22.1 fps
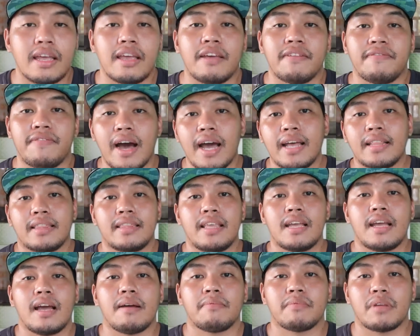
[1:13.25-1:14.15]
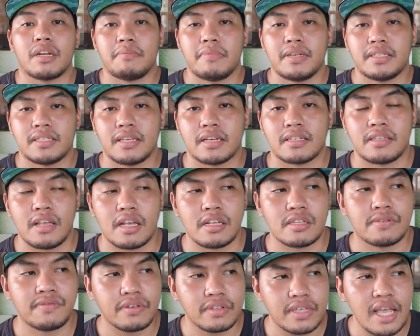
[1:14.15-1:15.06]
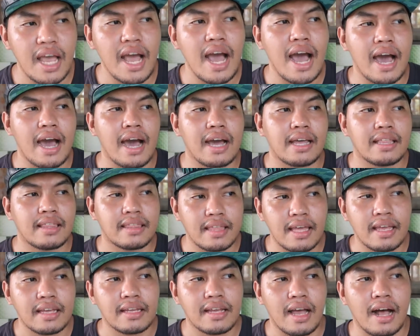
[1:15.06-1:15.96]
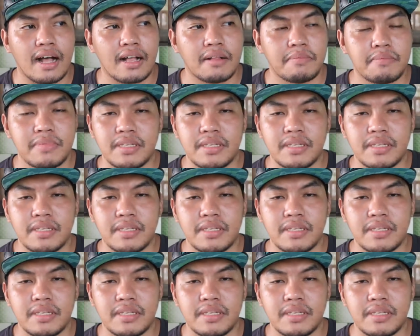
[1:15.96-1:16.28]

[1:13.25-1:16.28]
if i think i'm gonna be successful yeah i think i'll